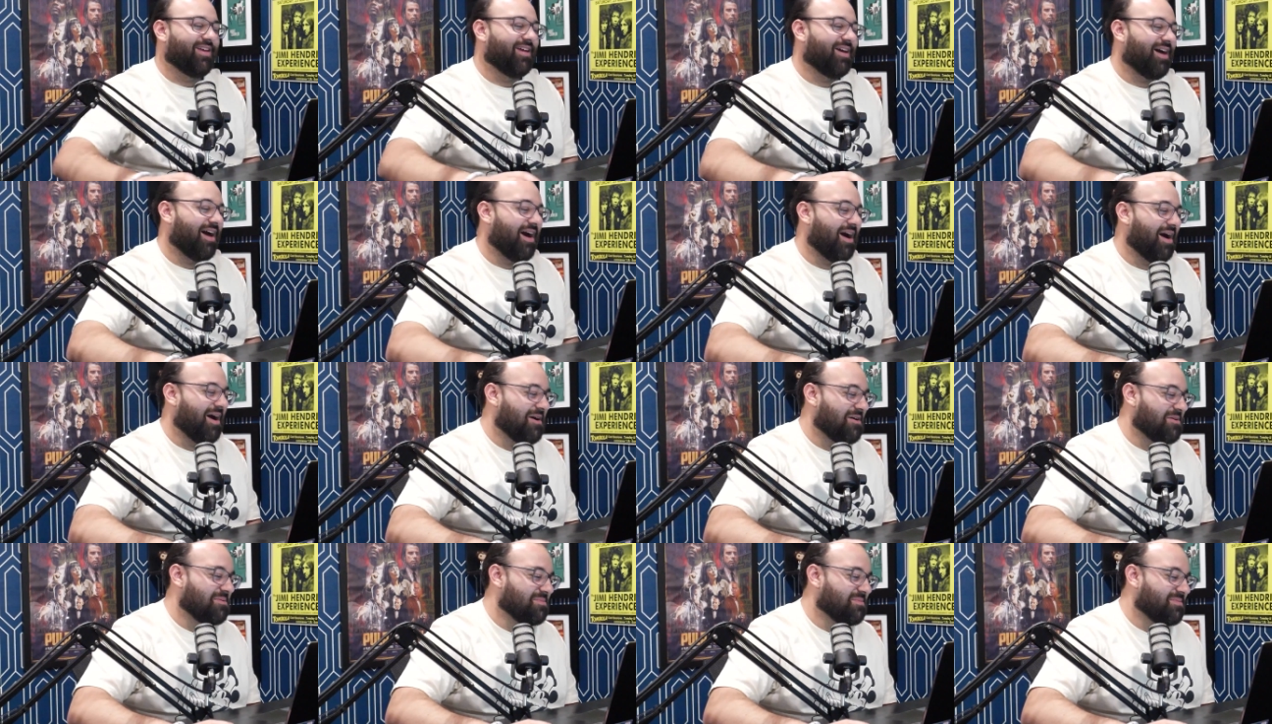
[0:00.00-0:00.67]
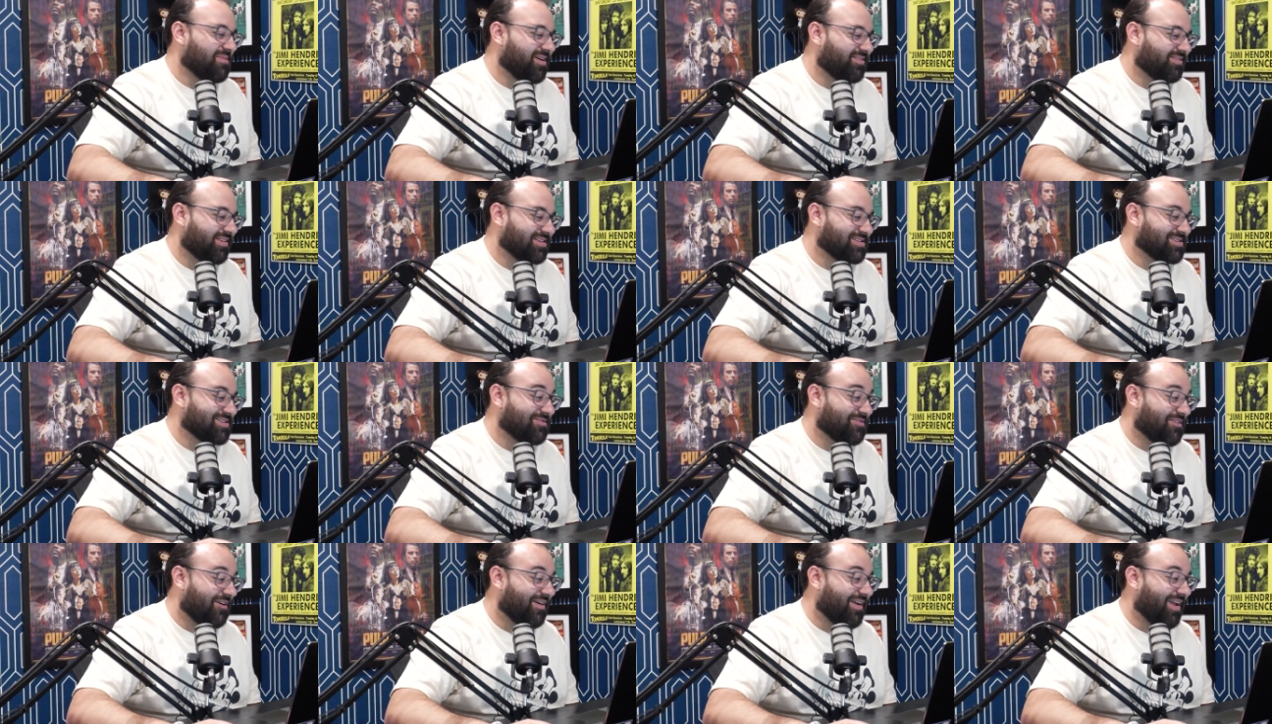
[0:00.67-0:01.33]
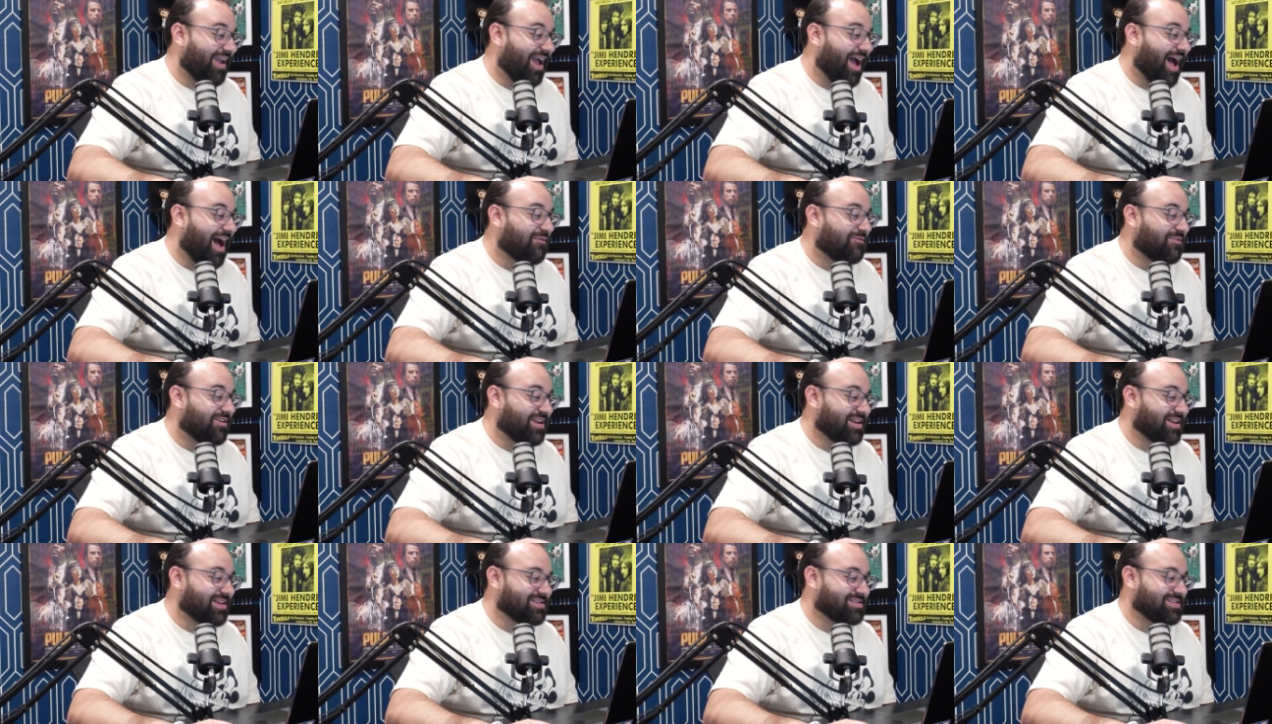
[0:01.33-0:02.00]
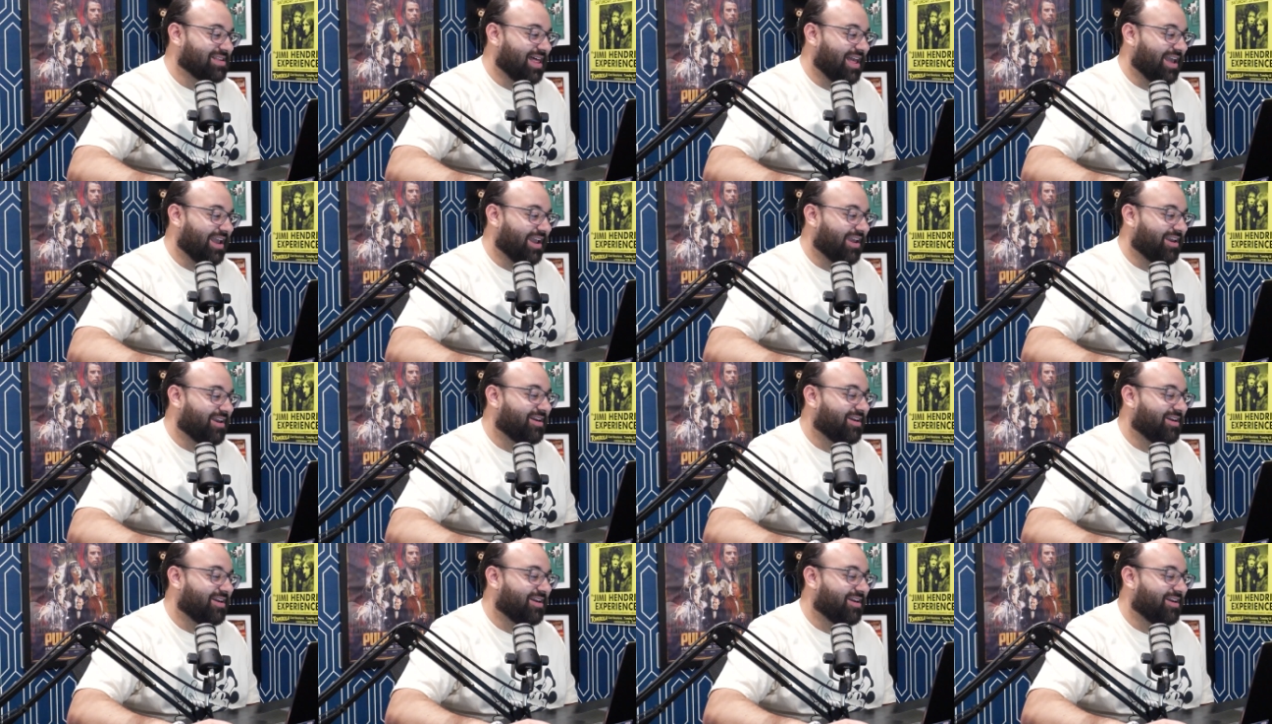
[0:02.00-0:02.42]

there's a very obvious like